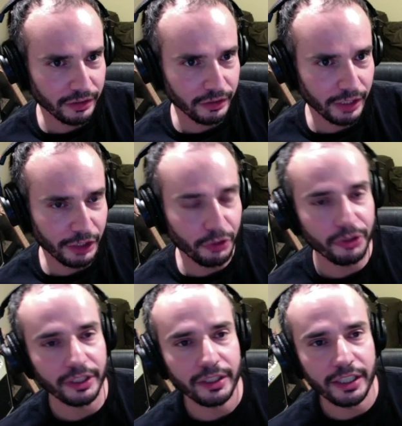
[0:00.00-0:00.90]
and
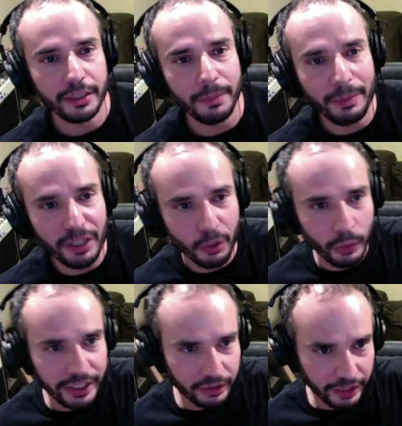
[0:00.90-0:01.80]
usually like maybe a
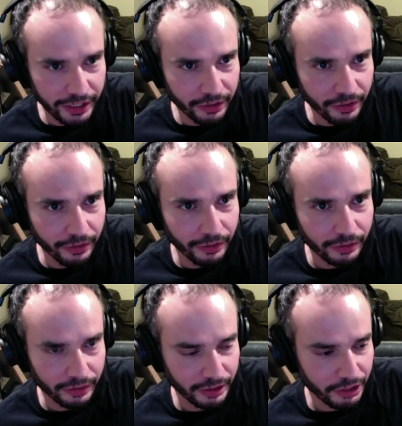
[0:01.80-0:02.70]
week later,
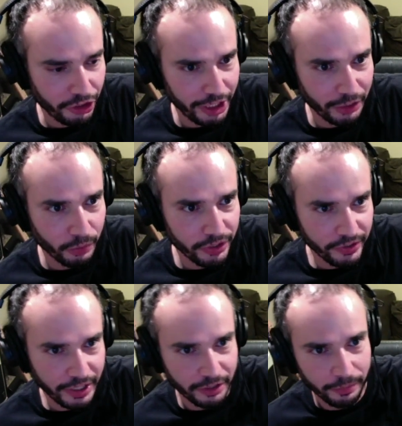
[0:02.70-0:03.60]
Shane would
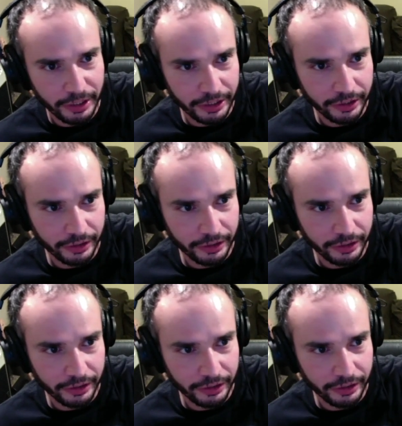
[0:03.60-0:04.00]
send me